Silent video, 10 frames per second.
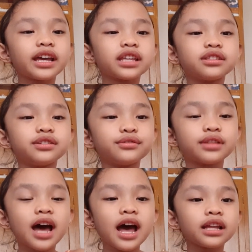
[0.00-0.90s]
can do
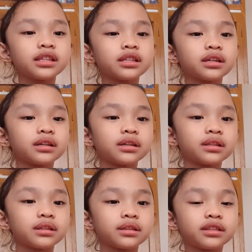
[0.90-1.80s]
that?
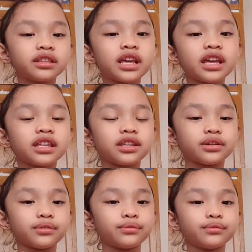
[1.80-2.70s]
Thank
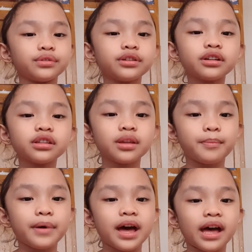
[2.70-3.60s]
you. You're the
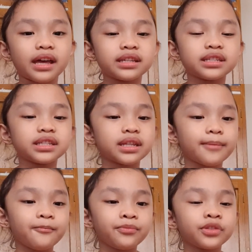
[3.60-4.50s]
best.
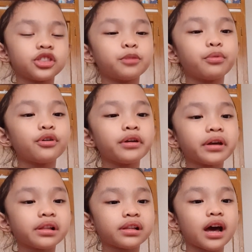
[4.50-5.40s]
The
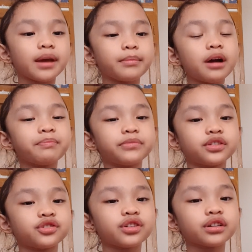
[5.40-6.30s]
boy climbed up the
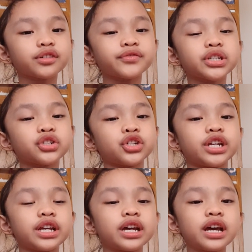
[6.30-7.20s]
trunk of the
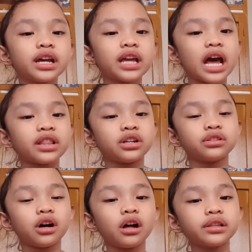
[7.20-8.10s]
tree,
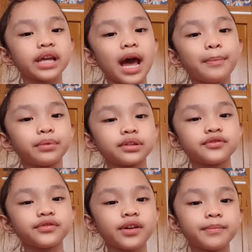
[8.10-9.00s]
gathered all the apples
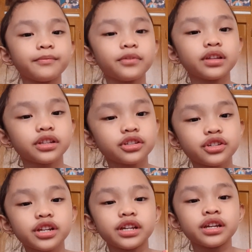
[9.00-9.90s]
from the
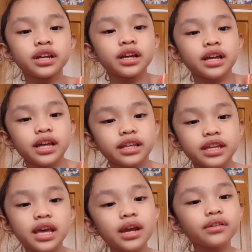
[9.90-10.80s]
tree,
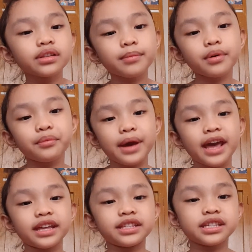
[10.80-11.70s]
and carried them
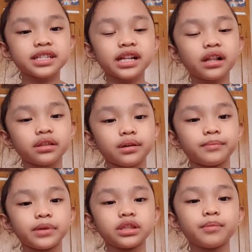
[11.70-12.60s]
away to sell
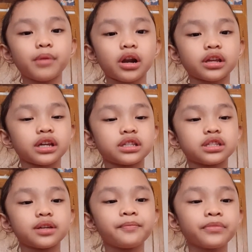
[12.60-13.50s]
them in the market.